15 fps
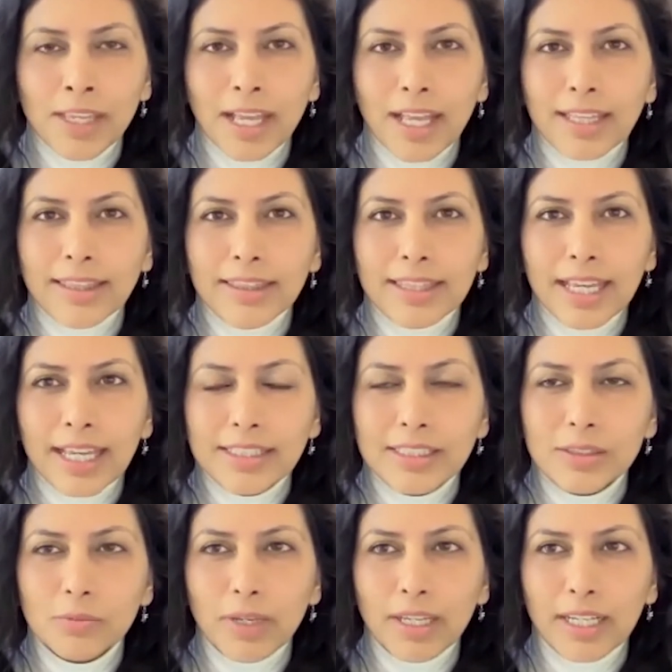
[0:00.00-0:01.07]
And
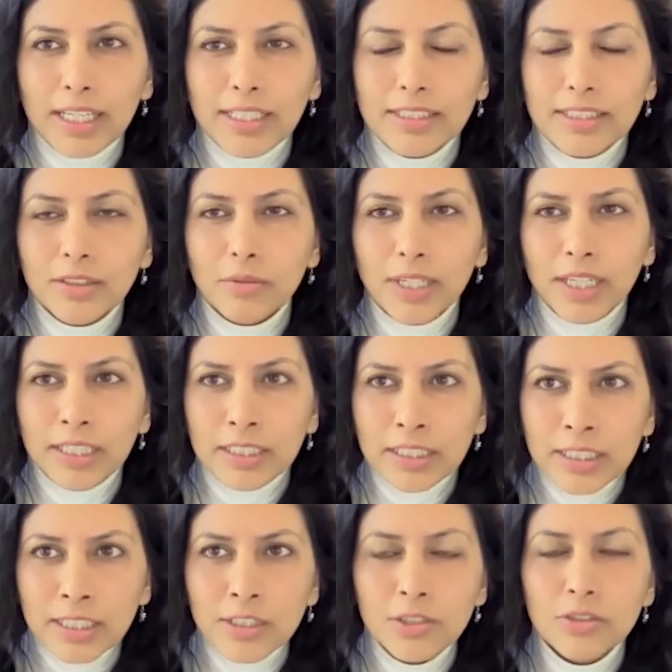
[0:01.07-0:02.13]
that's when I said, okay, I
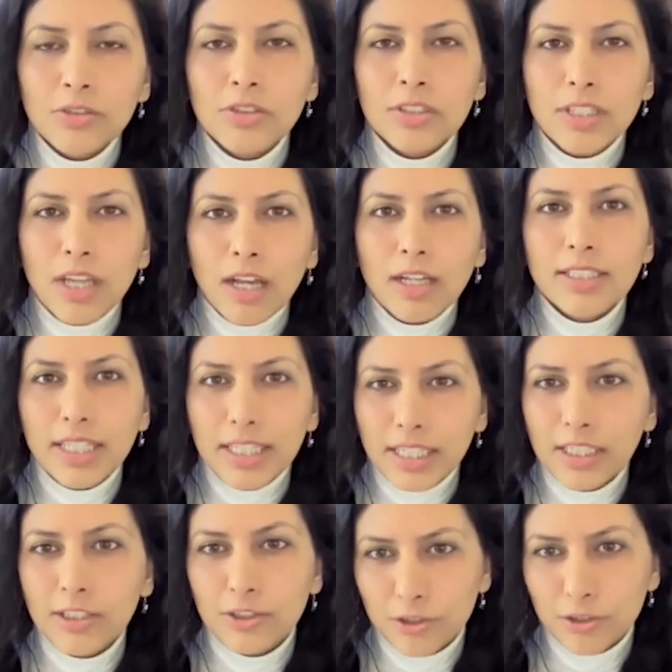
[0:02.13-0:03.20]
need to start
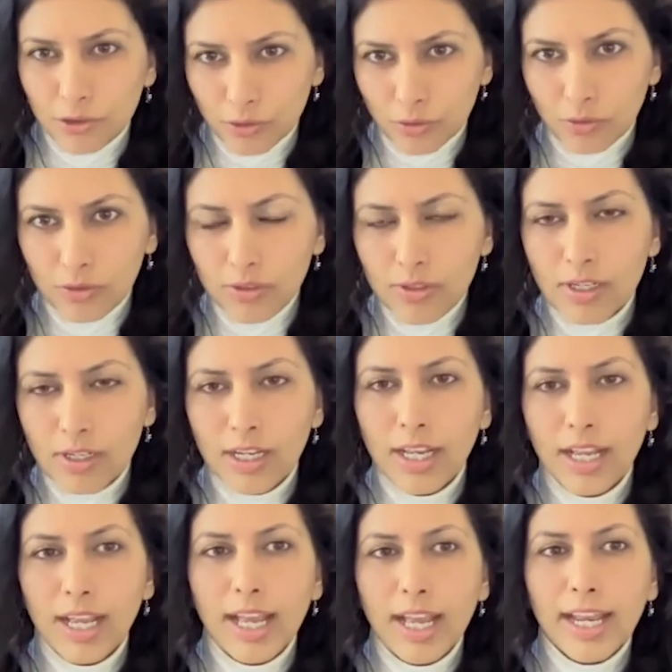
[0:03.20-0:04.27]
taking control.
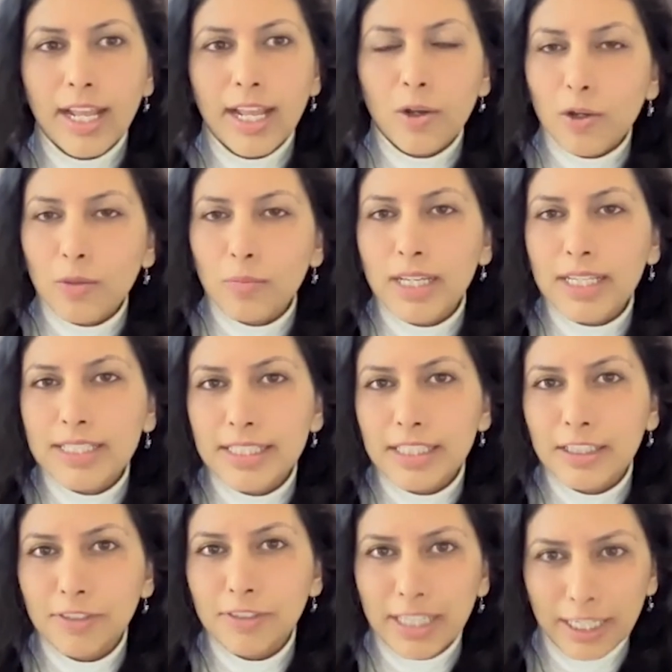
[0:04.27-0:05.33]
And I got
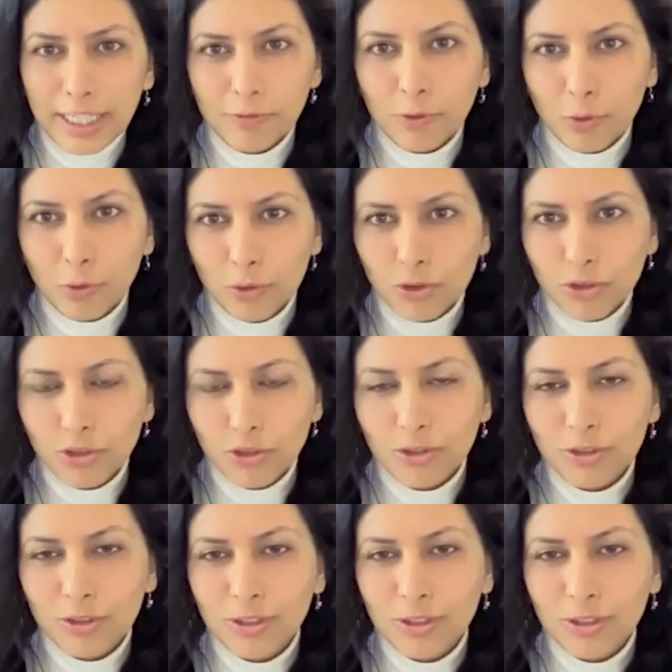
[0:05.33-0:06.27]
myself a life coach.